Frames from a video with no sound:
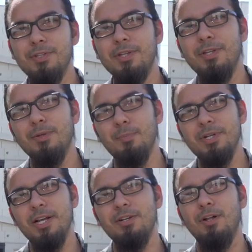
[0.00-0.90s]
so that you can
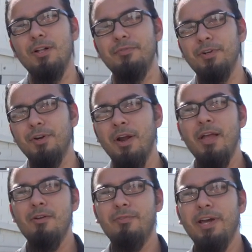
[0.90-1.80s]
protect all of your
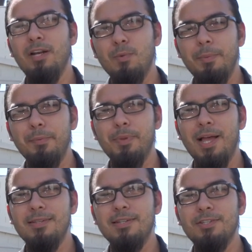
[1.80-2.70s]
vinyl, rubber,
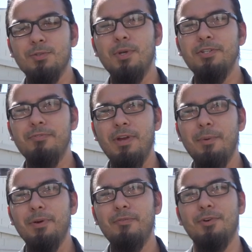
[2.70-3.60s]
plastics, as well as your
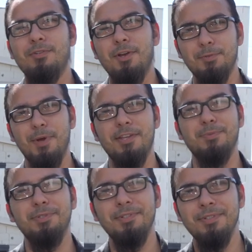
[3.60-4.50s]
fabric for as long as possible.